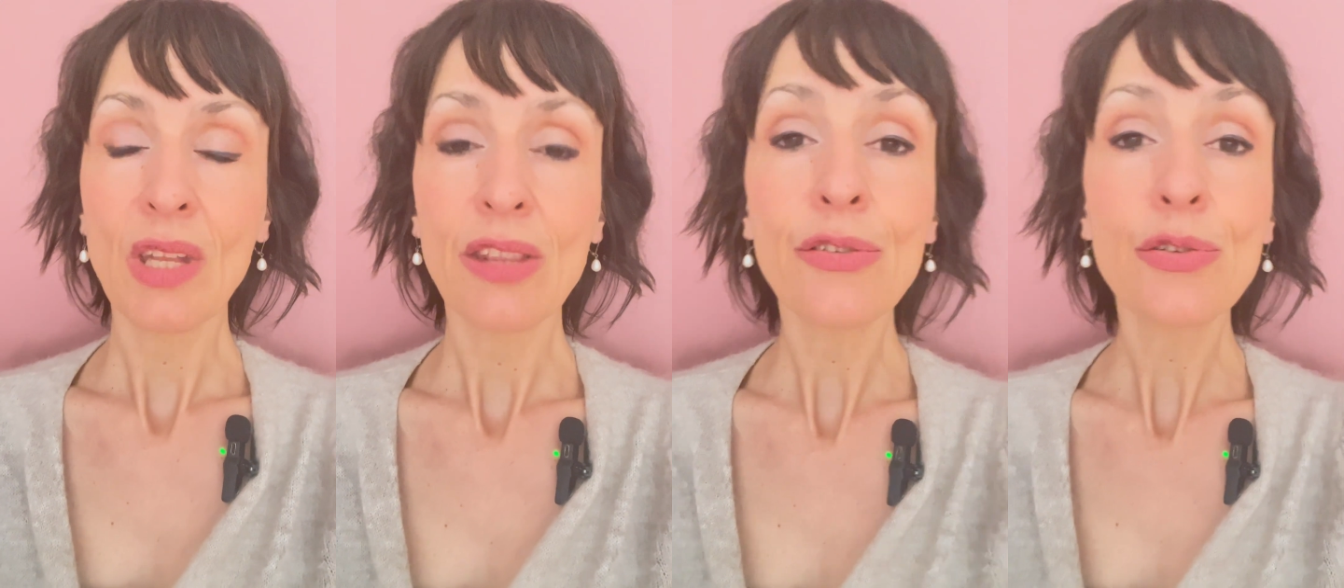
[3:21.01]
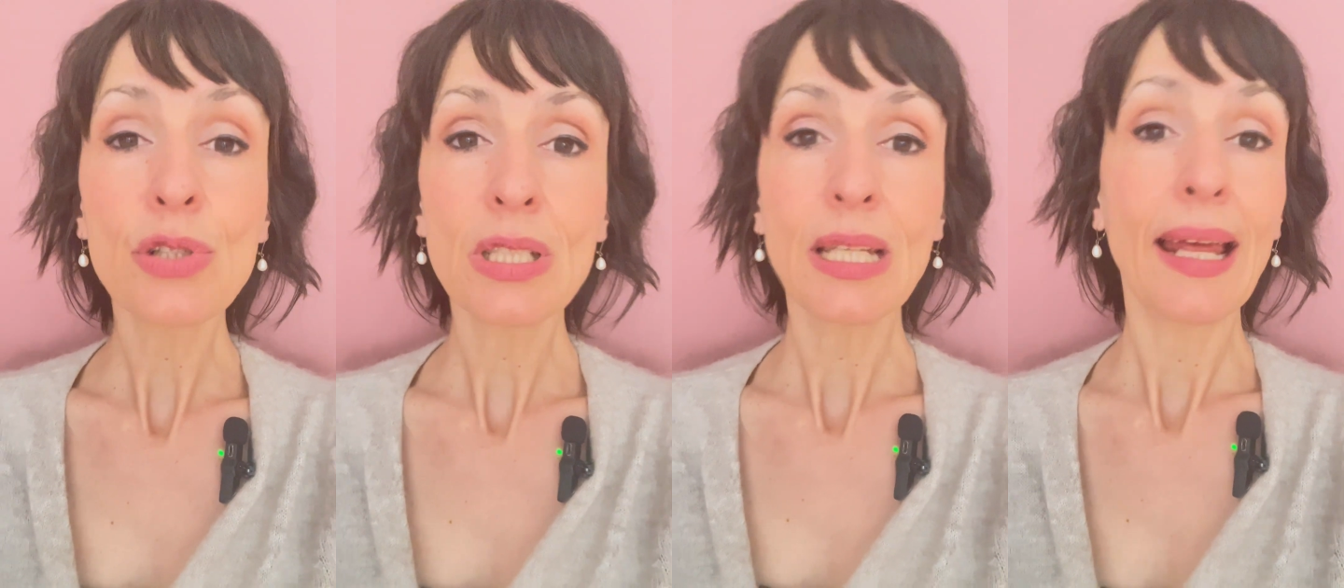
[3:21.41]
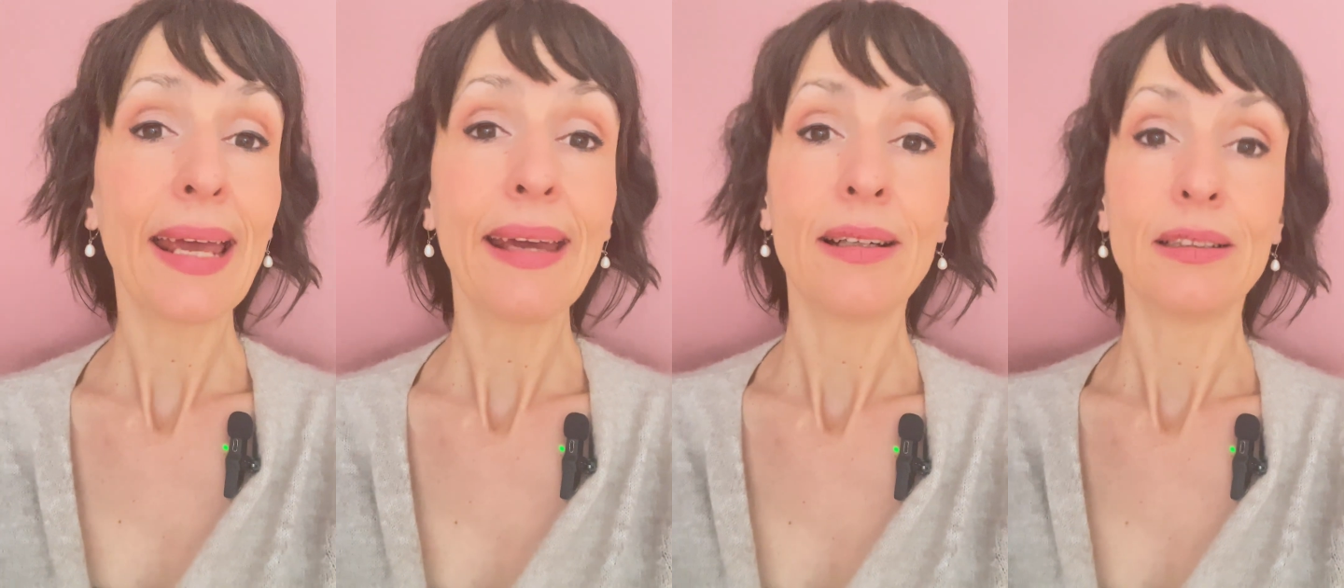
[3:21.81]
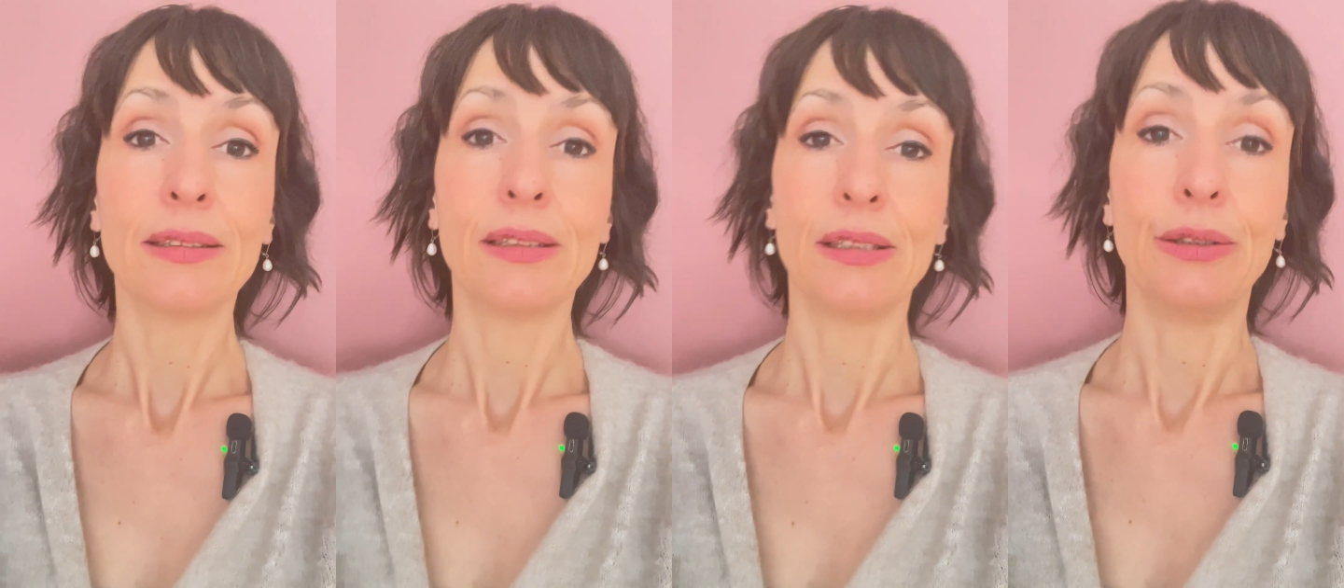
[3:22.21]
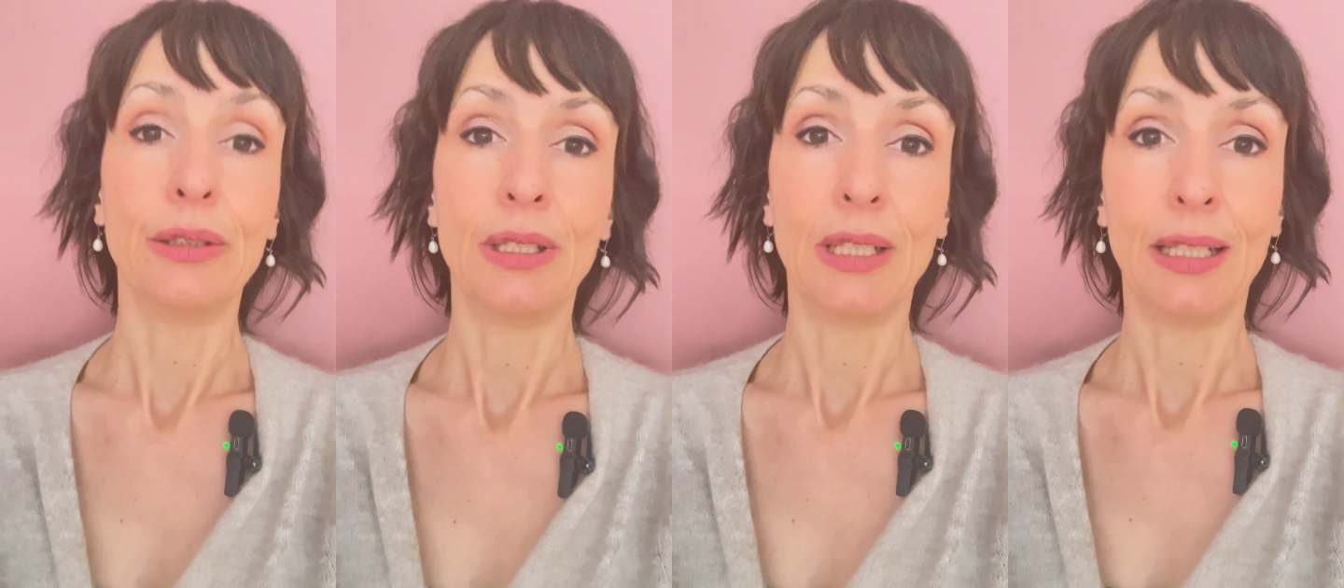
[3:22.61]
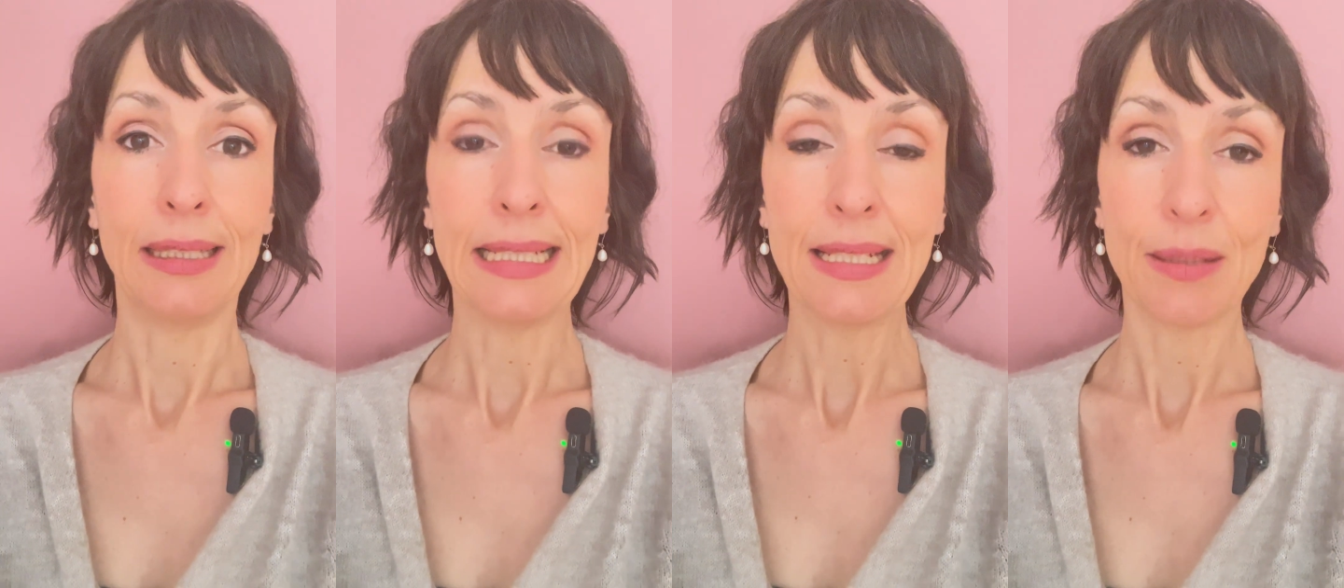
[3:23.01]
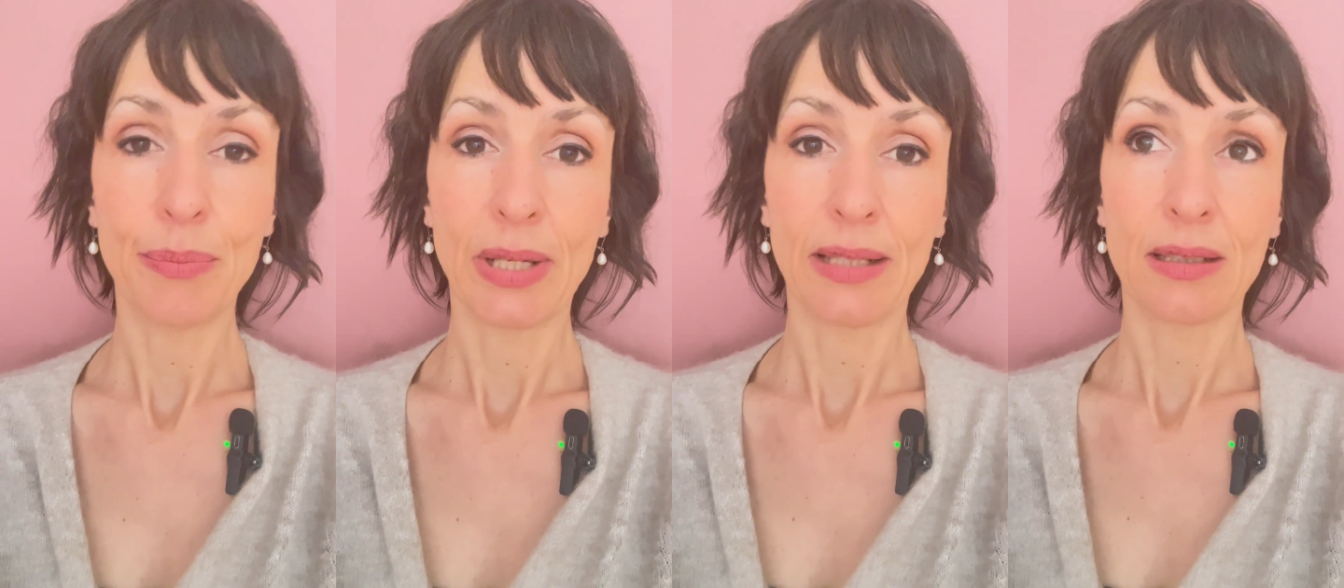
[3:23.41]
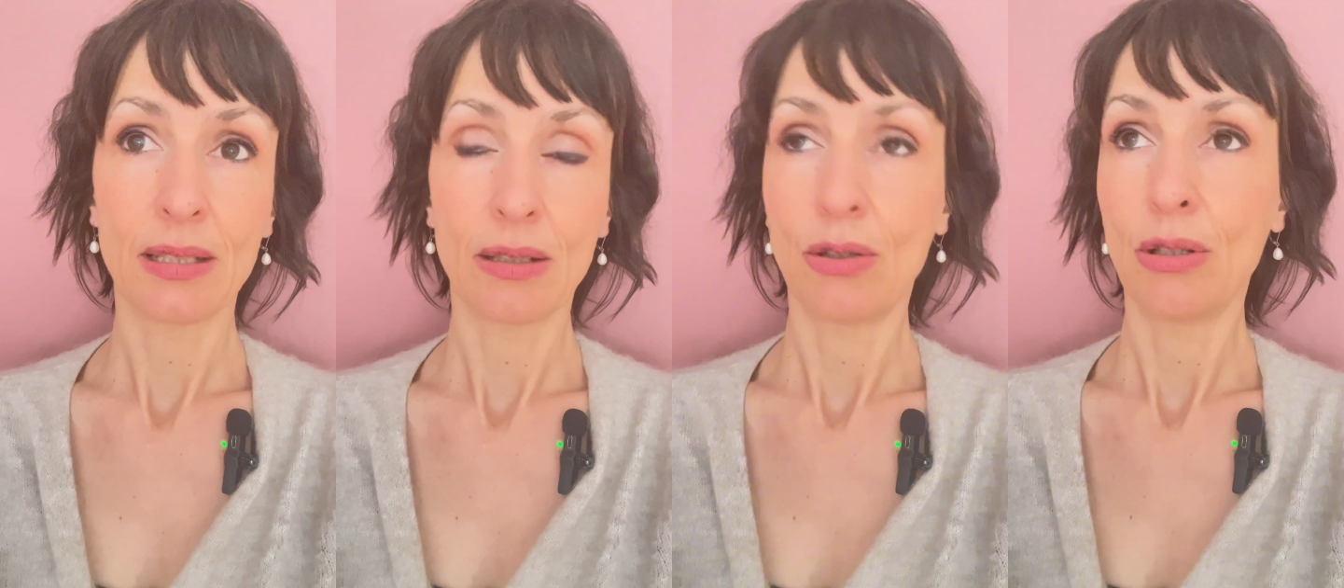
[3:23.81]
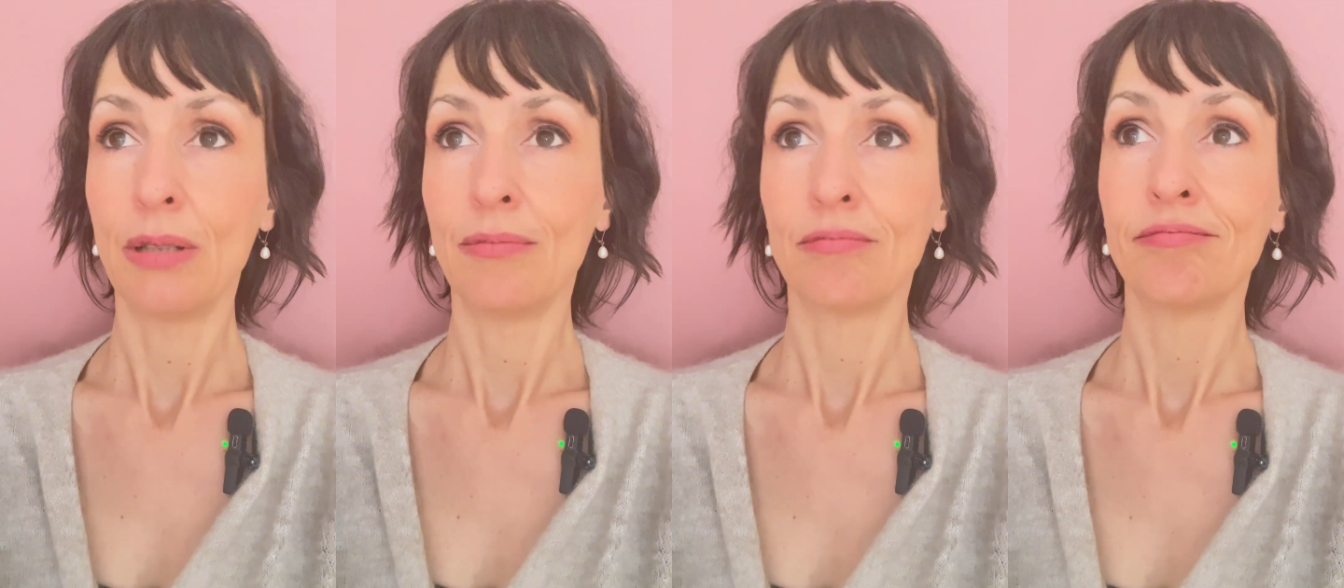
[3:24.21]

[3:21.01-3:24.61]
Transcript: the first layer to interpret, or